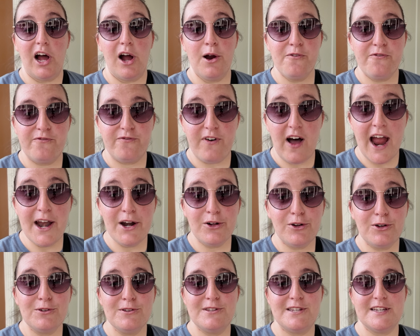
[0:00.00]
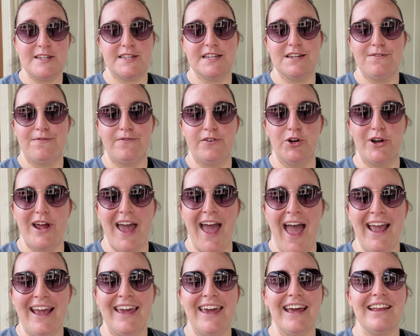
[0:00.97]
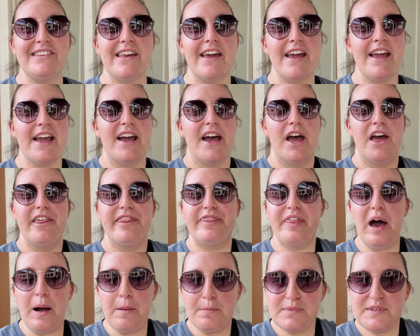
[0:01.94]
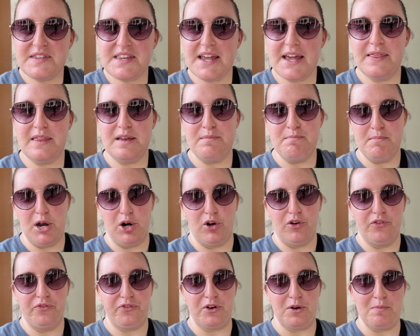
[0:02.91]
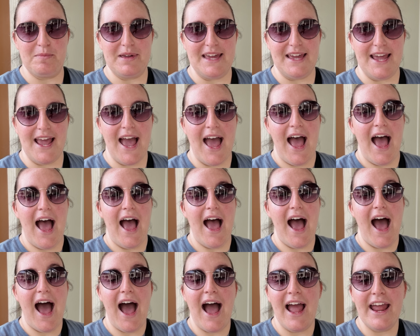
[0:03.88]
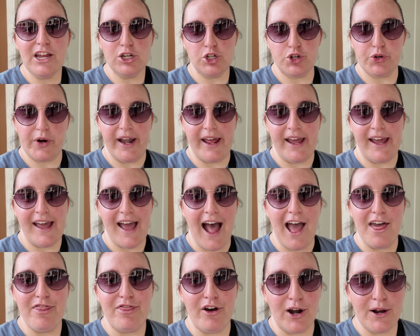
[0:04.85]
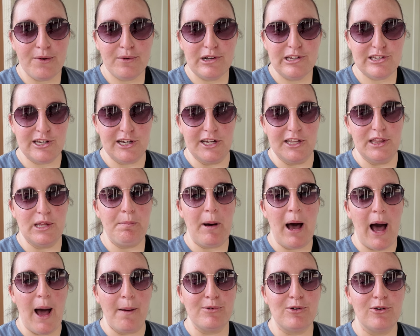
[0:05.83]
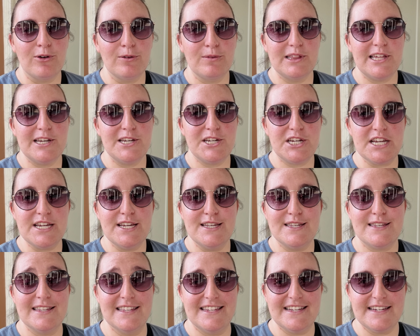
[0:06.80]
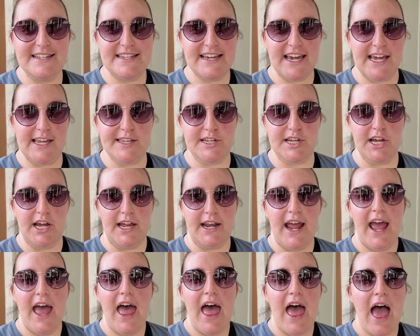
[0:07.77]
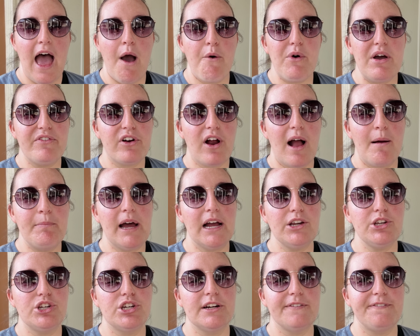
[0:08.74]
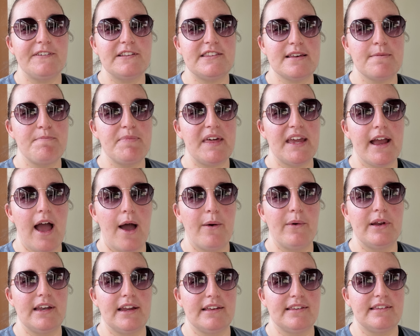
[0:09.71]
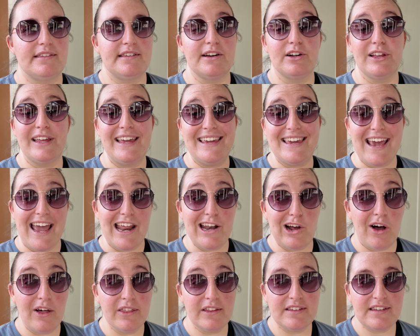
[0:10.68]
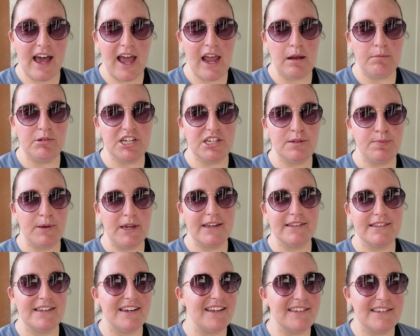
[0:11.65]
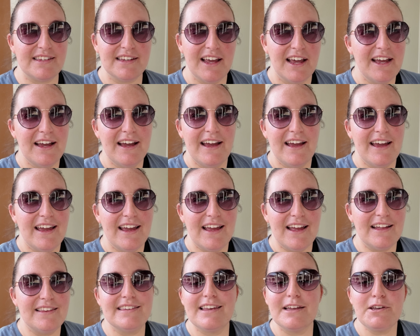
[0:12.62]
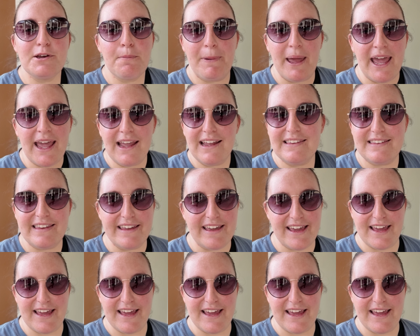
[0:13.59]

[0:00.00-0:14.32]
our final Disney food hack gets a thumbs in the middle for me. I enjoyed it. I thought it was good. The popcorn with the cheese did taste good. However, I'm not sure if it's something I would necessarily get all the time just because it's such a pain to